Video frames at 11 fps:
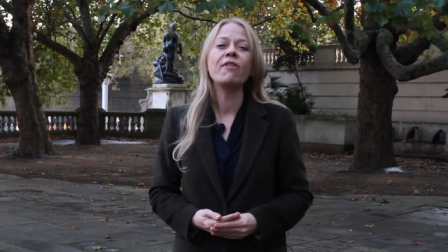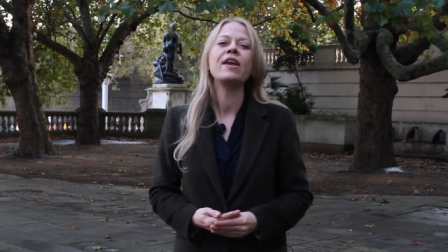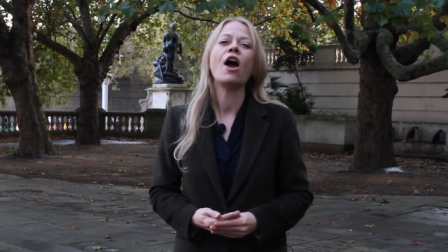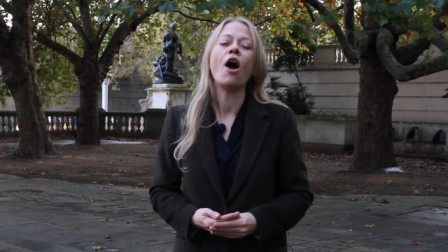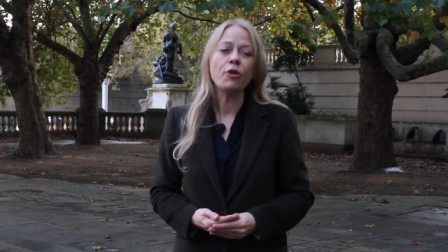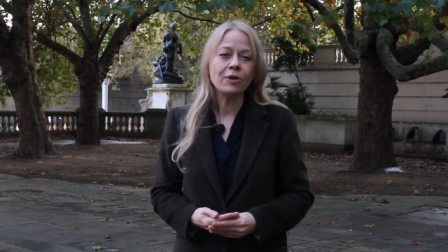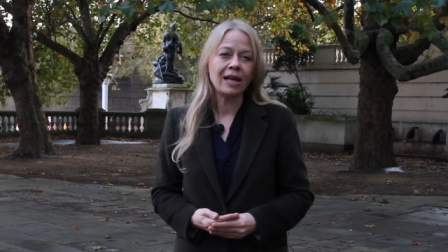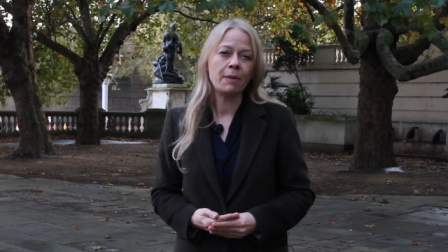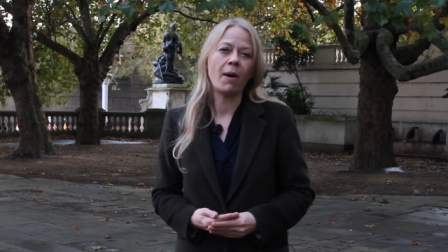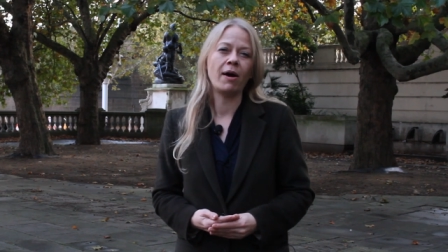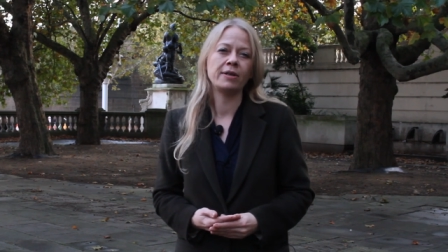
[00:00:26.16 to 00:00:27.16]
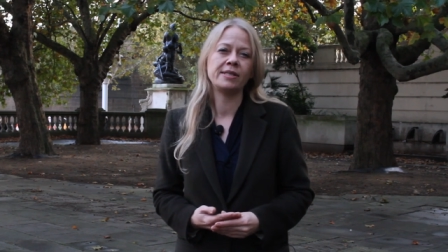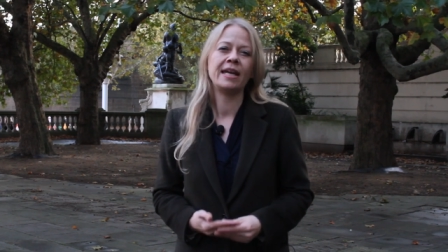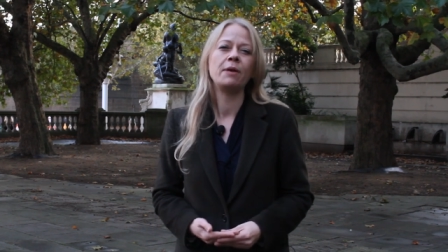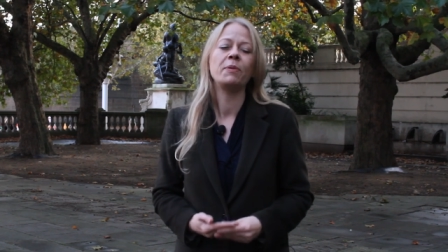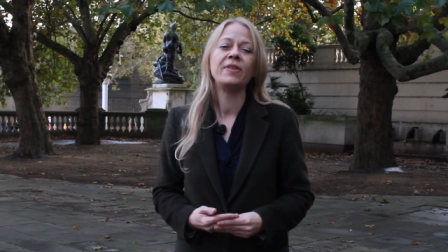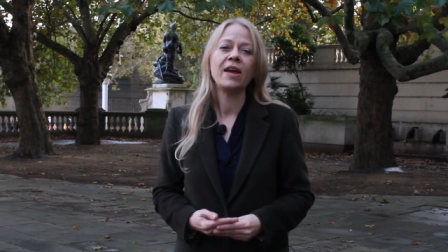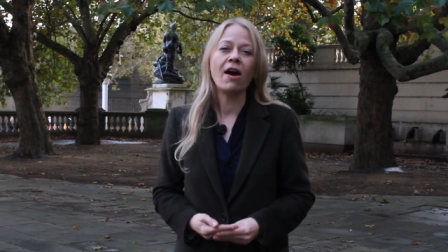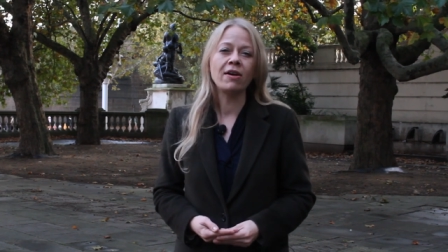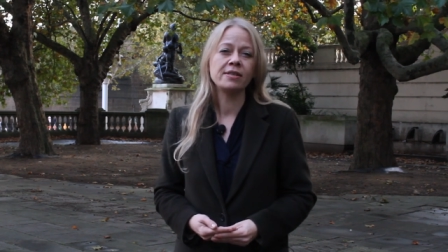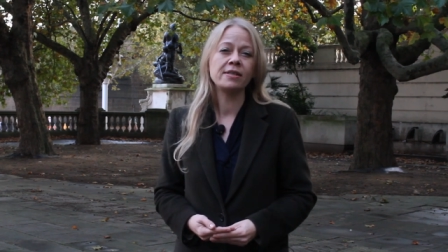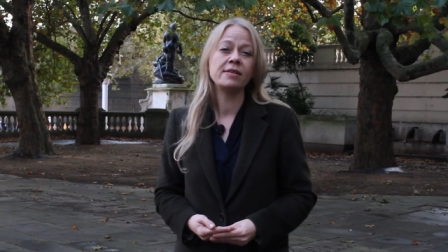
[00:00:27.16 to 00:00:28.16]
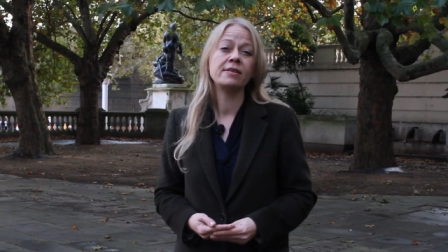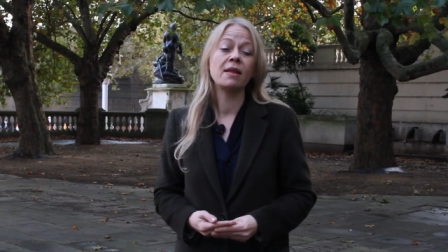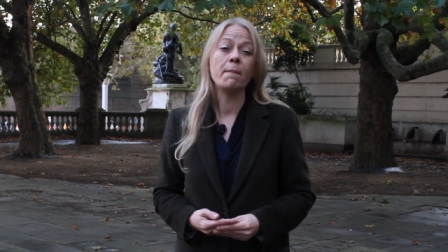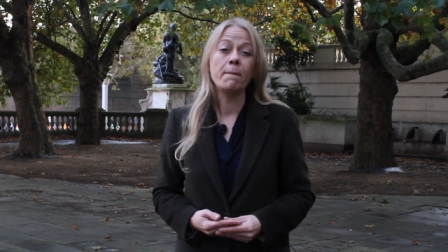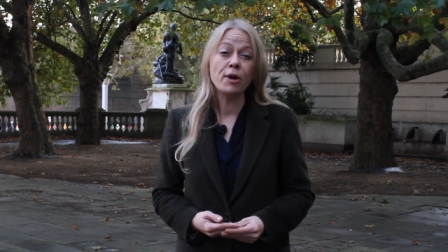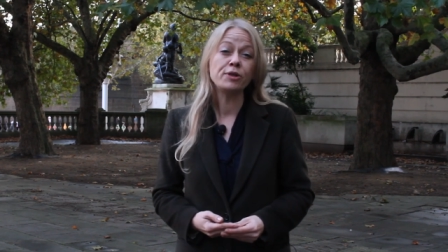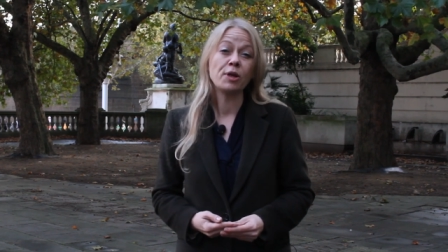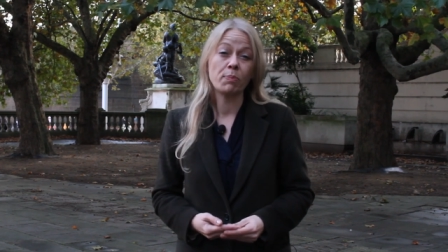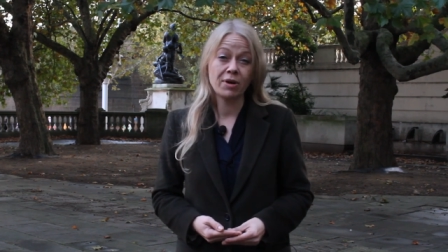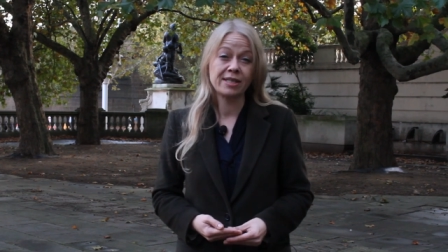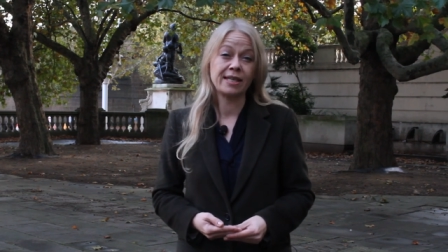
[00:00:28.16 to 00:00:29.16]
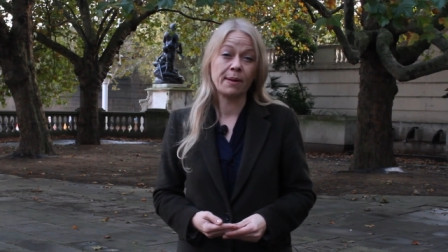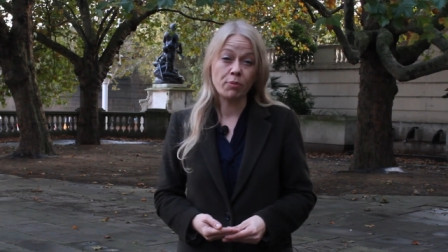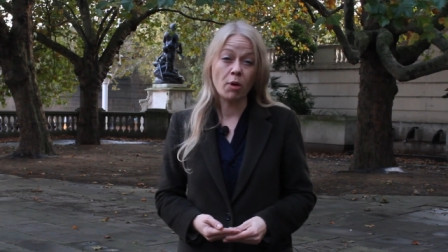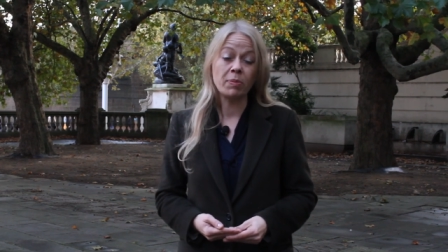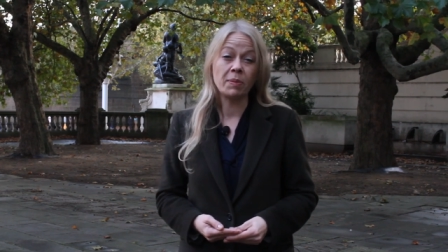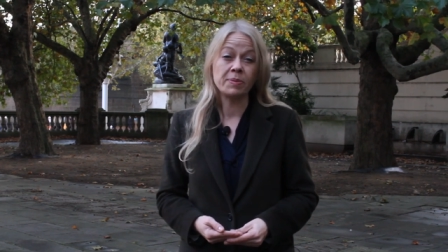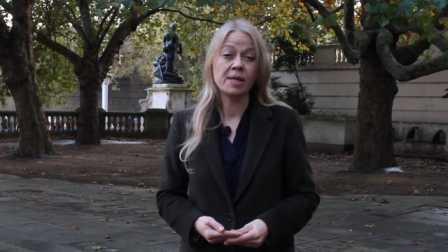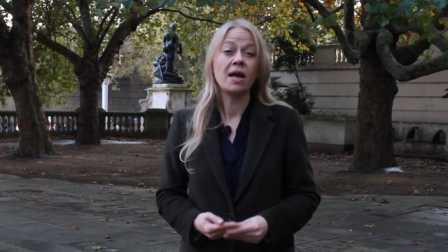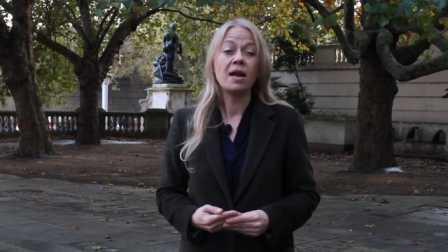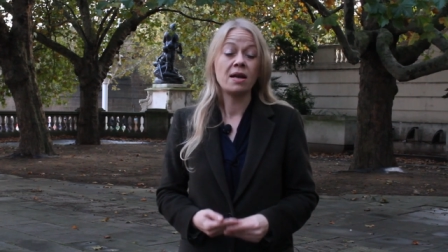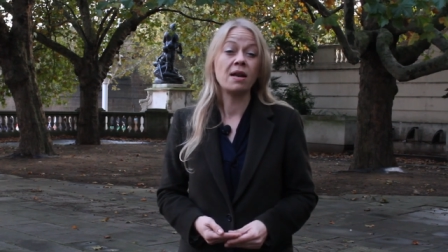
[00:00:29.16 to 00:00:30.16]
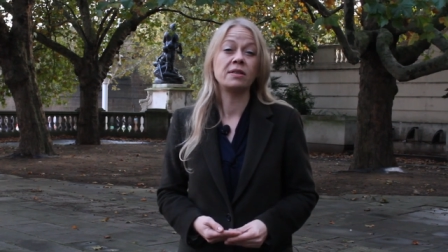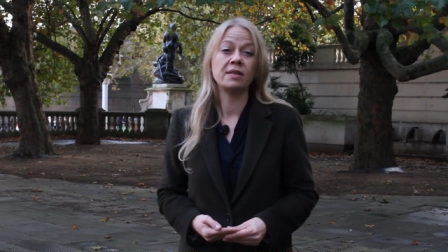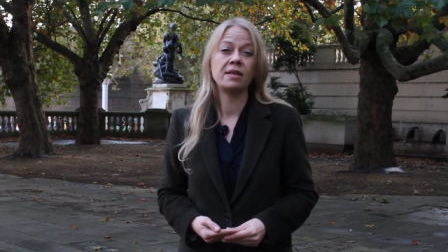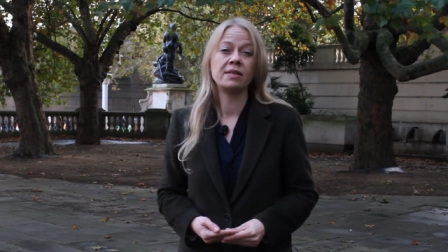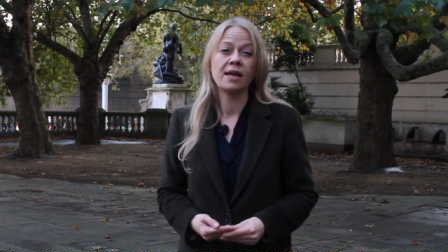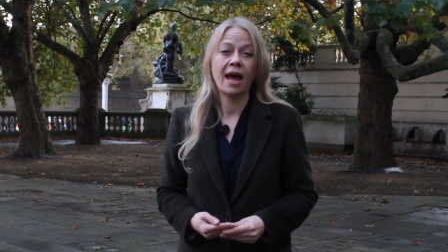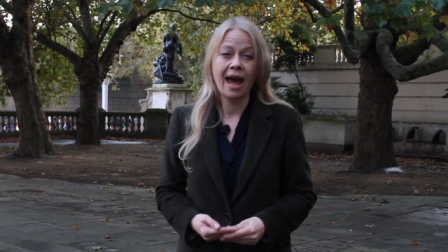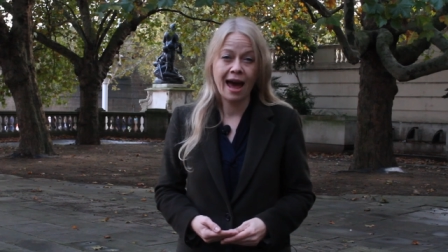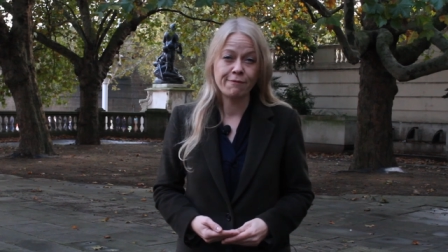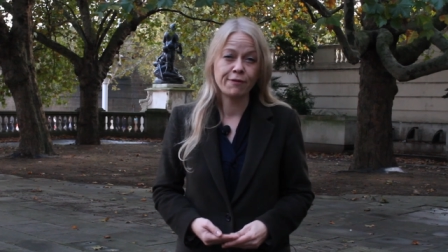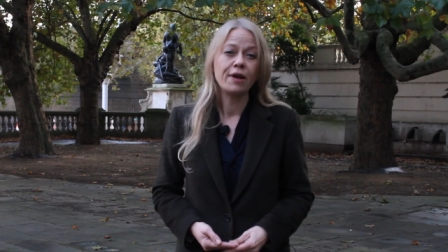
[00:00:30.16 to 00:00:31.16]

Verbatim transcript: the only party with the answers to the most pressing problems Londoners have,